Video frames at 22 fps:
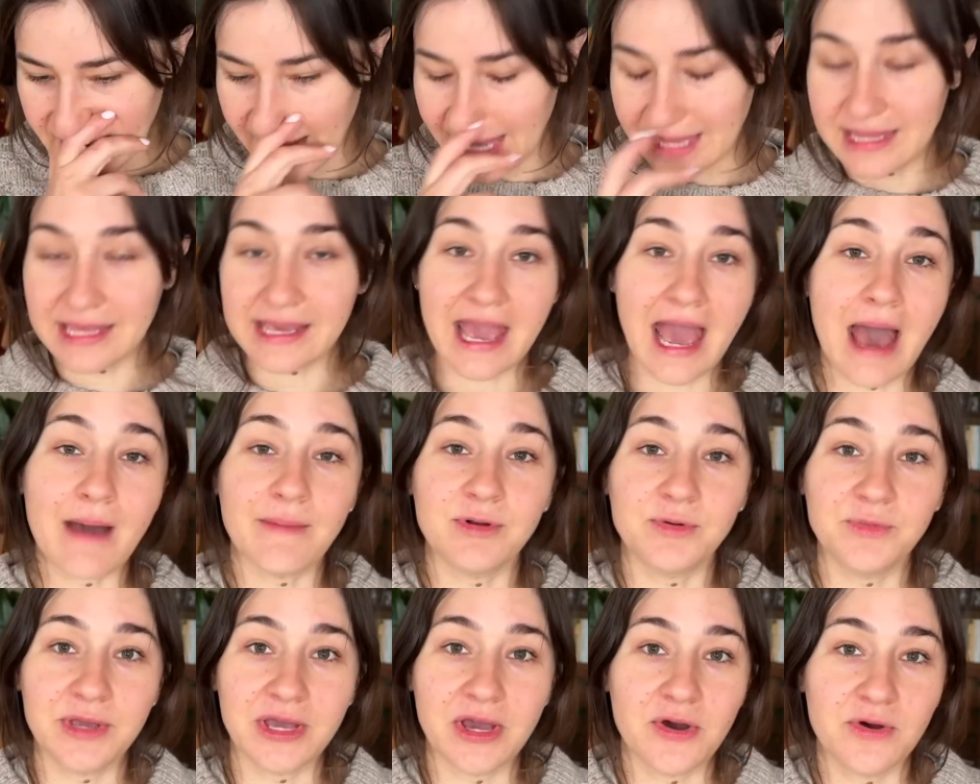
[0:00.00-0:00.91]
And the cabin
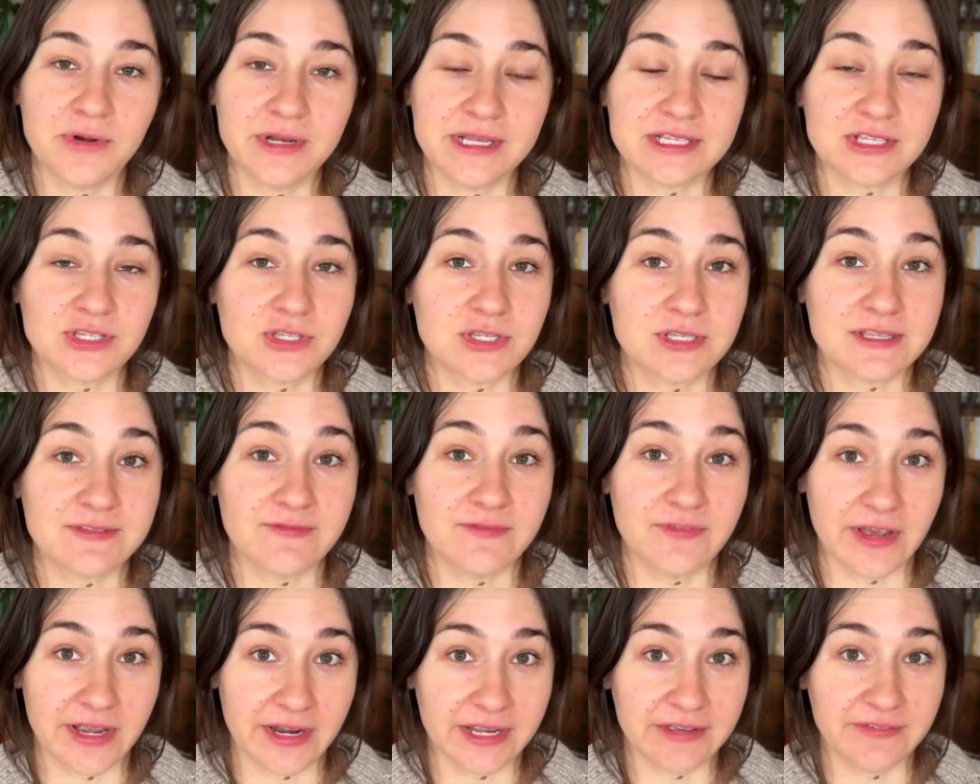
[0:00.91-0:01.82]
we own is
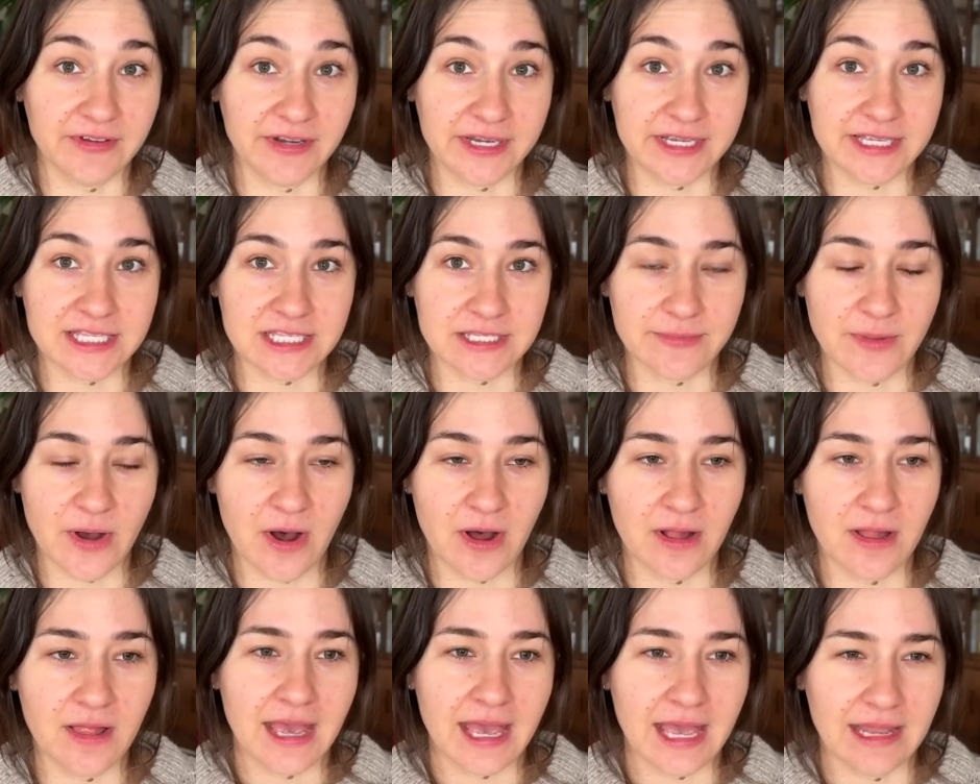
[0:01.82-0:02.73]
very, very
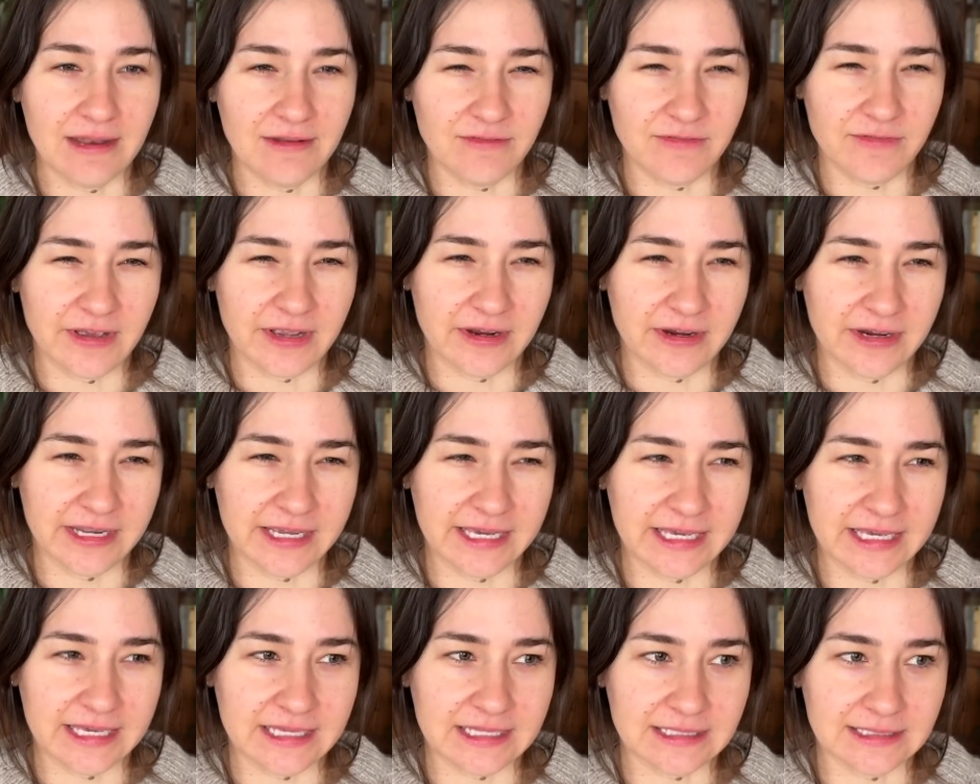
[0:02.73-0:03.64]
small and
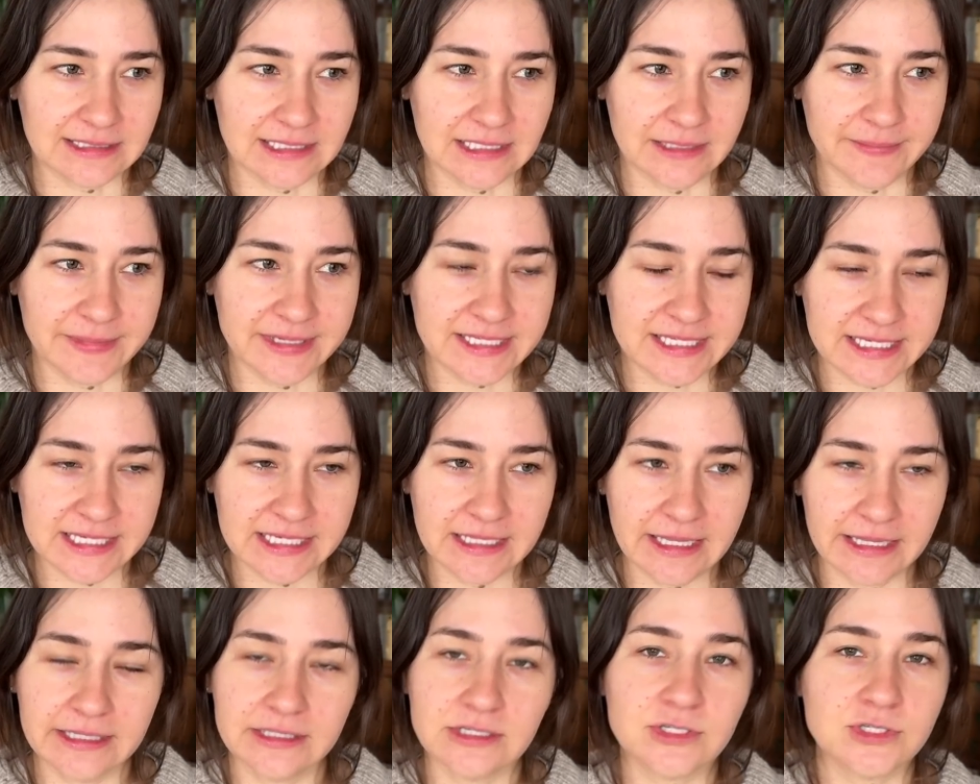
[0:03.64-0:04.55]
very limited.
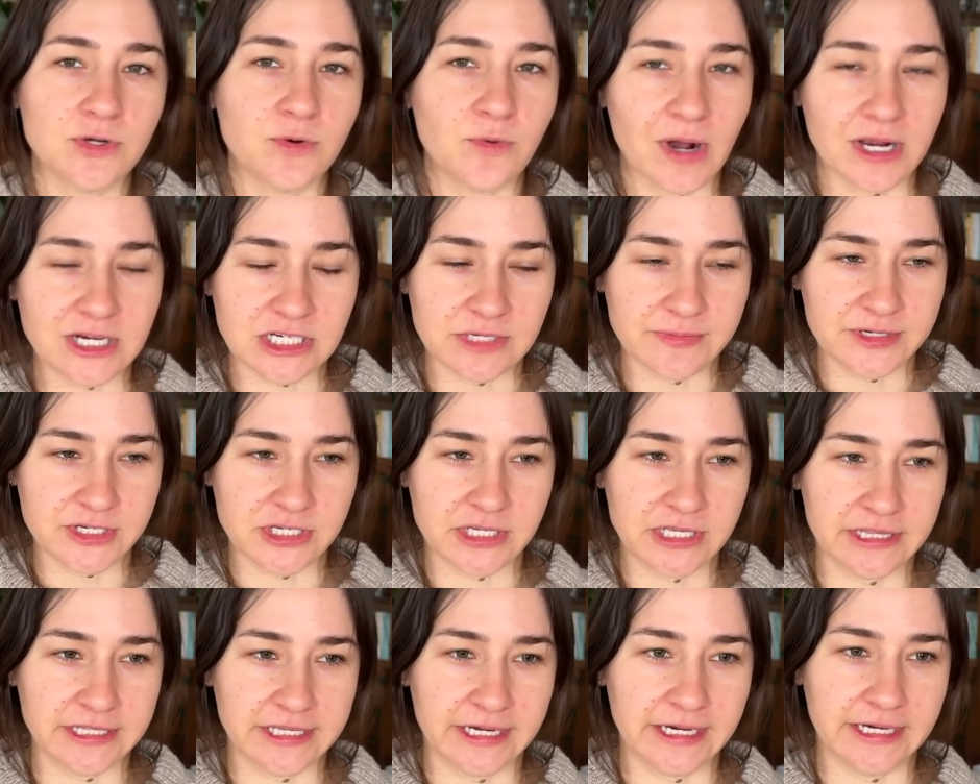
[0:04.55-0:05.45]
Like there's no washing
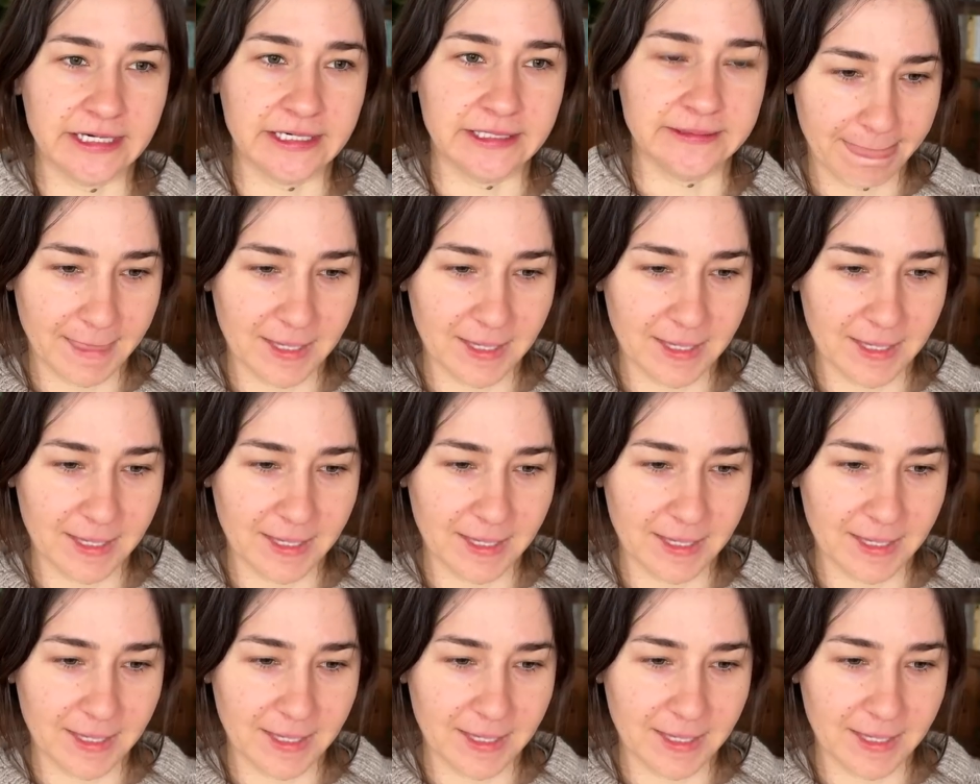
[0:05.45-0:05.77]
machine there.